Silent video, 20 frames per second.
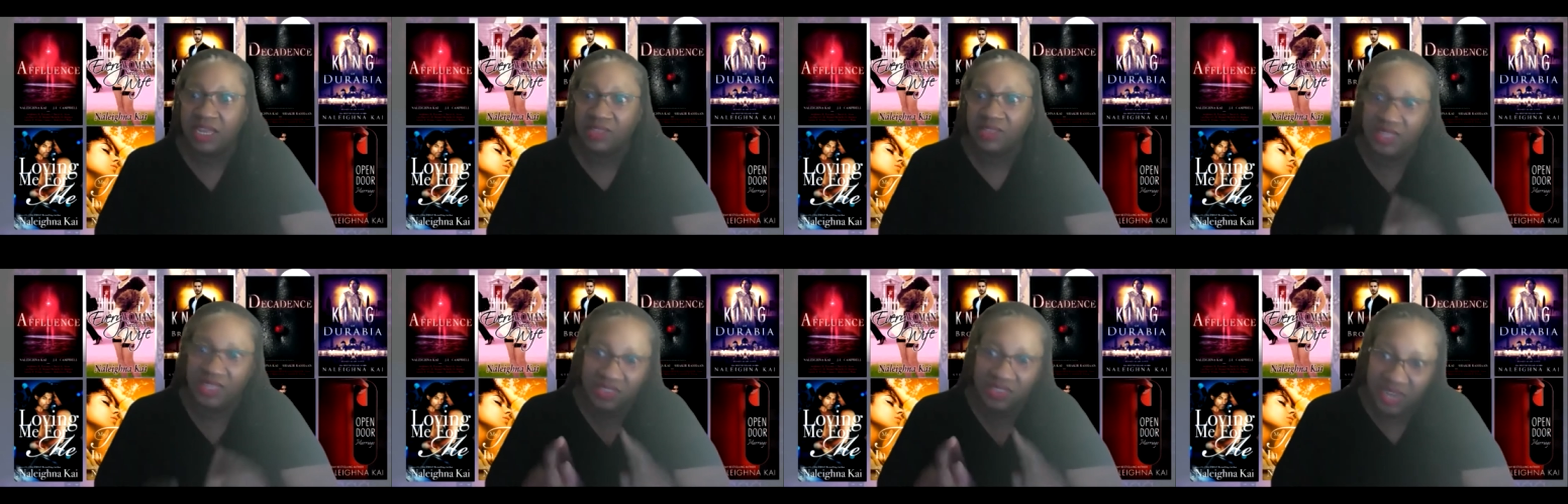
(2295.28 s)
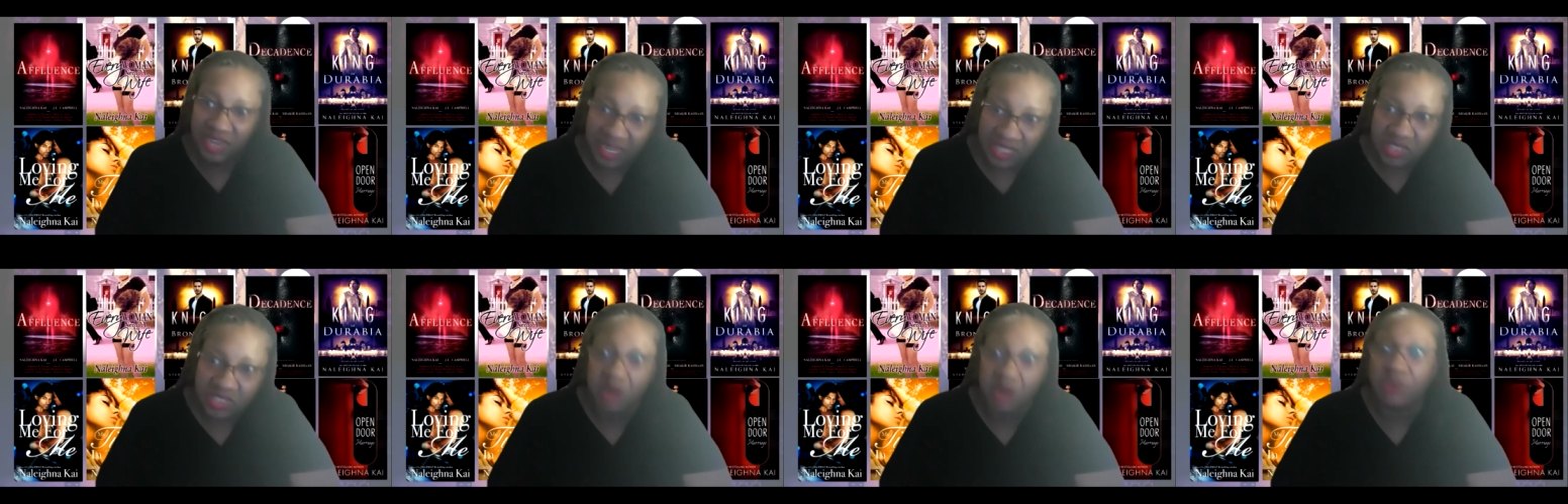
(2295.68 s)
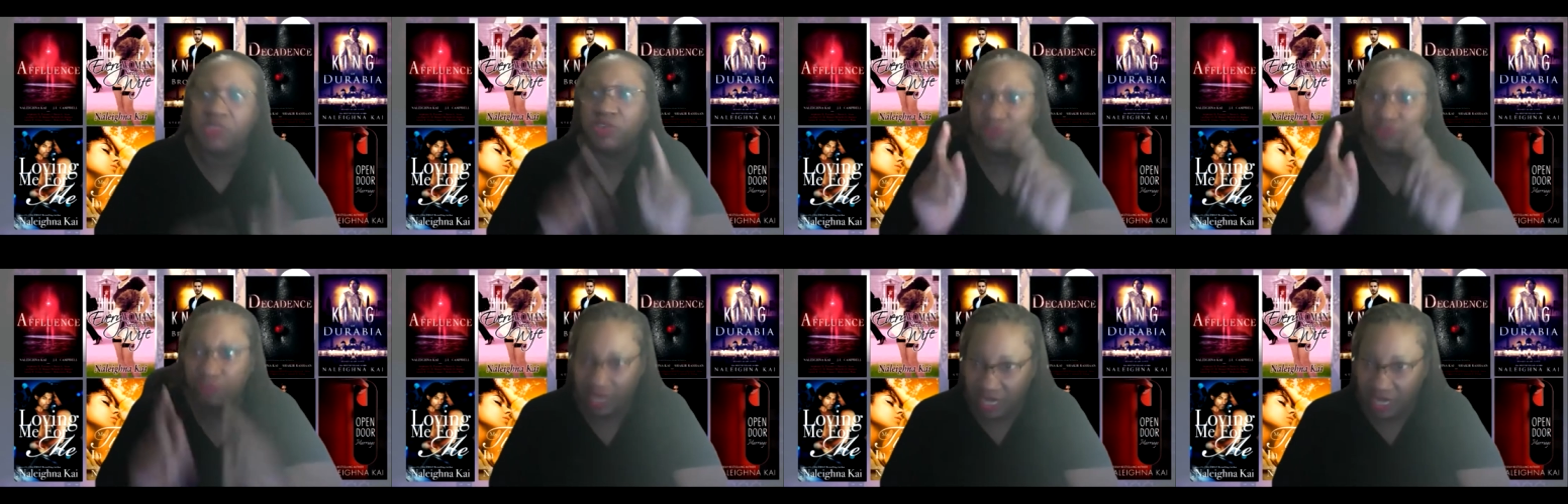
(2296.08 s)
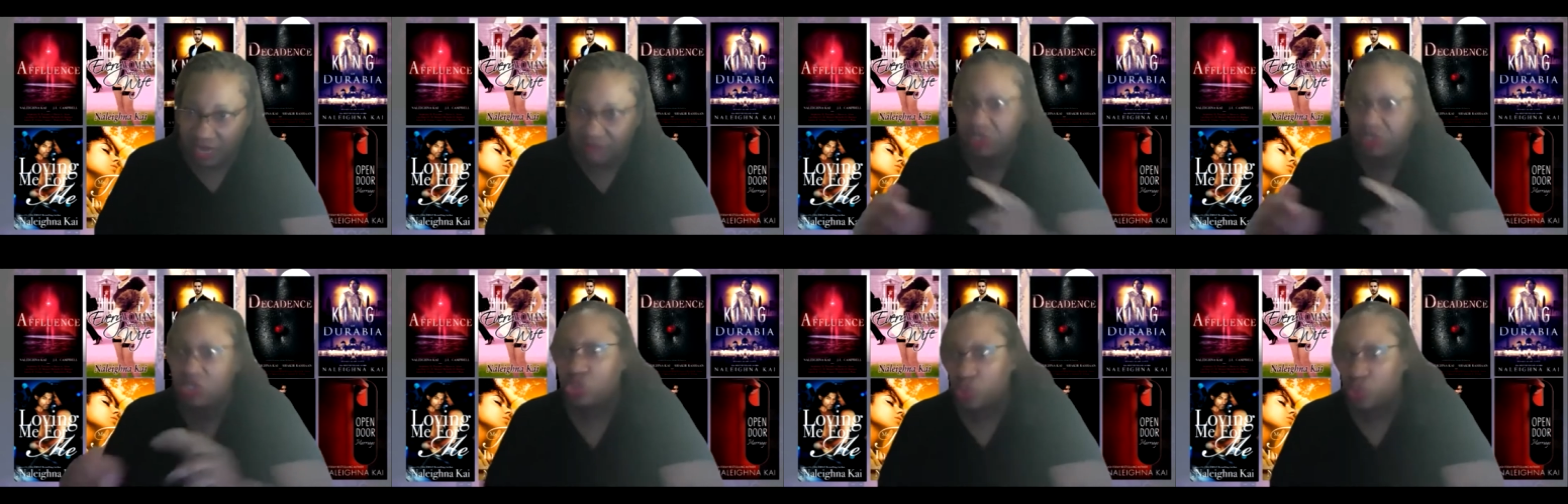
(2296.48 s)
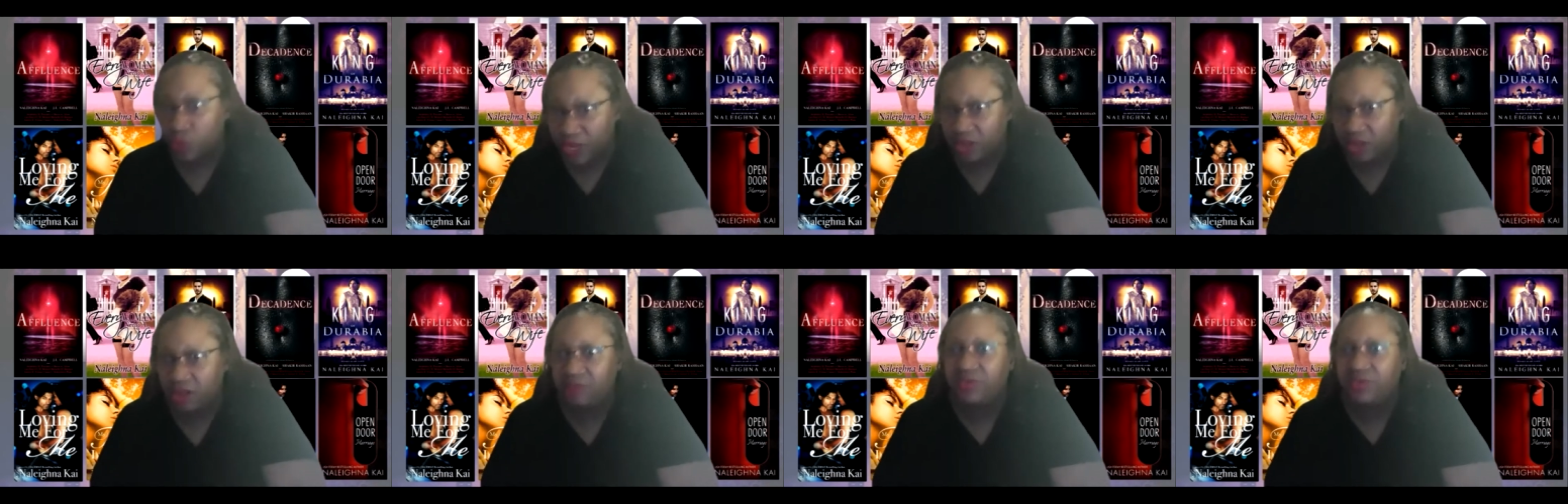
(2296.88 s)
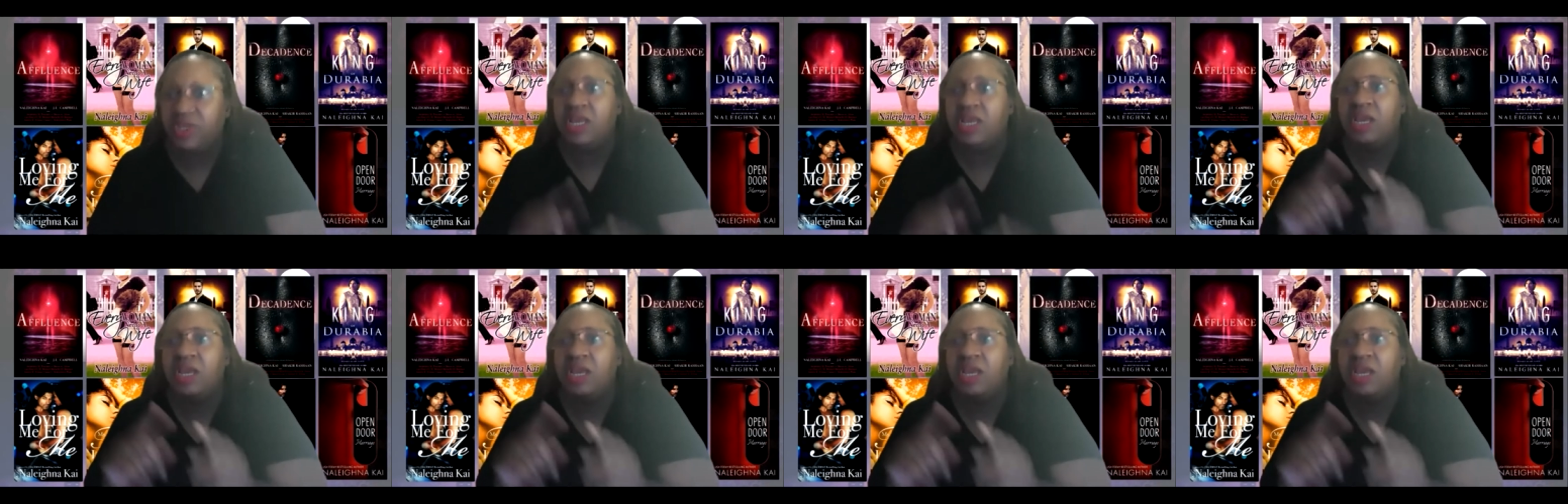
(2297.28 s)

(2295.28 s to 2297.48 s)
then the next author from 11 to 12.